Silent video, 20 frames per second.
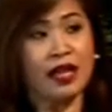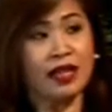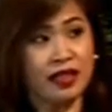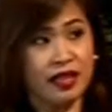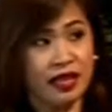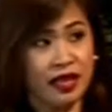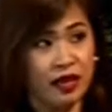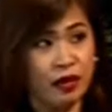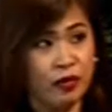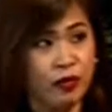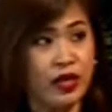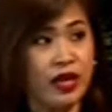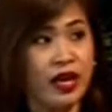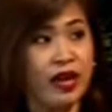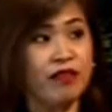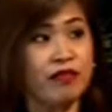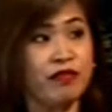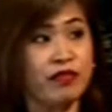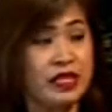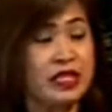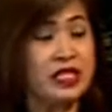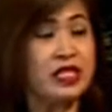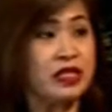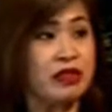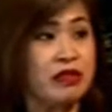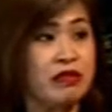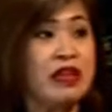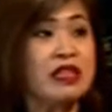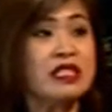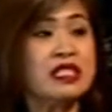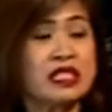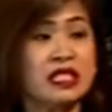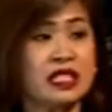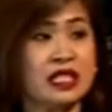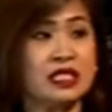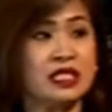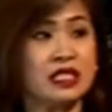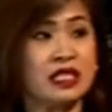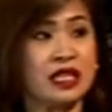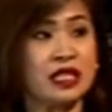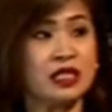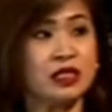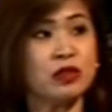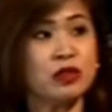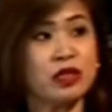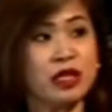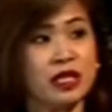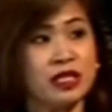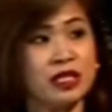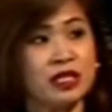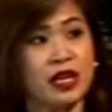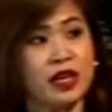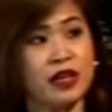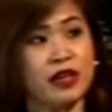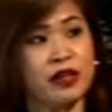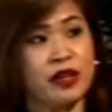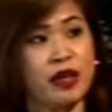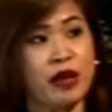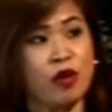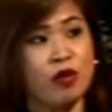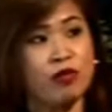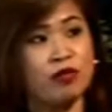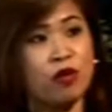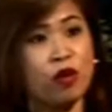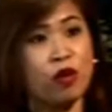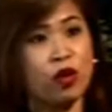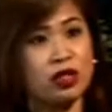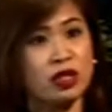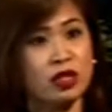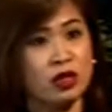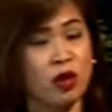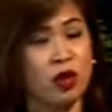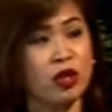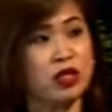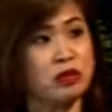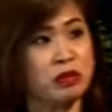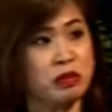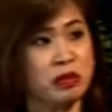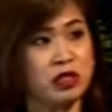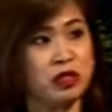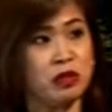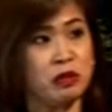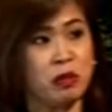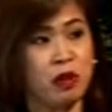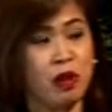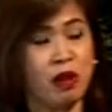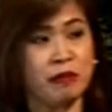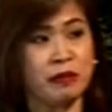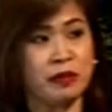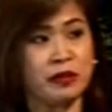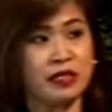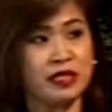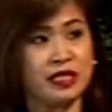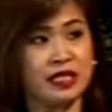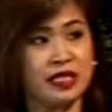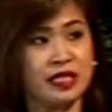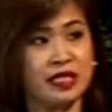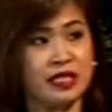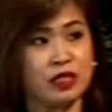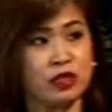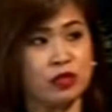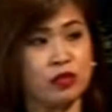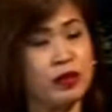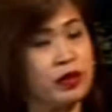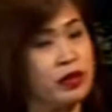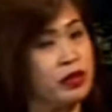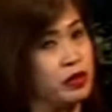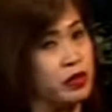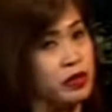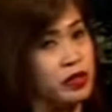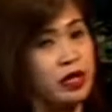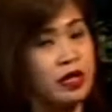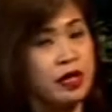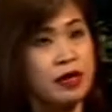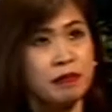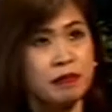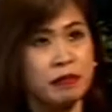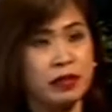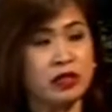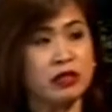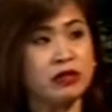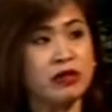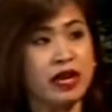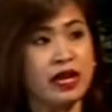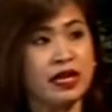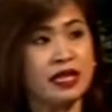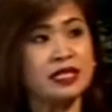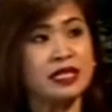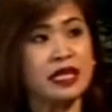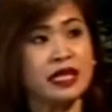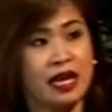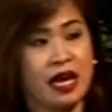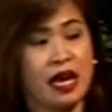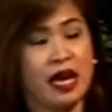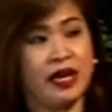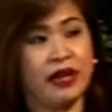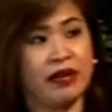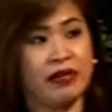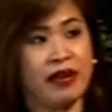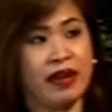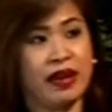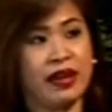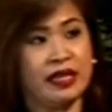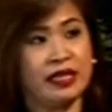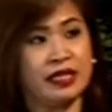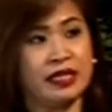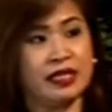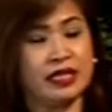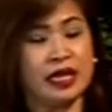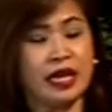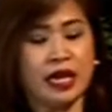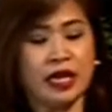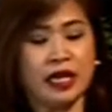And then we have Vista Residences, who takes care now of all the condominium properties, so whether mid-rise and high-rise.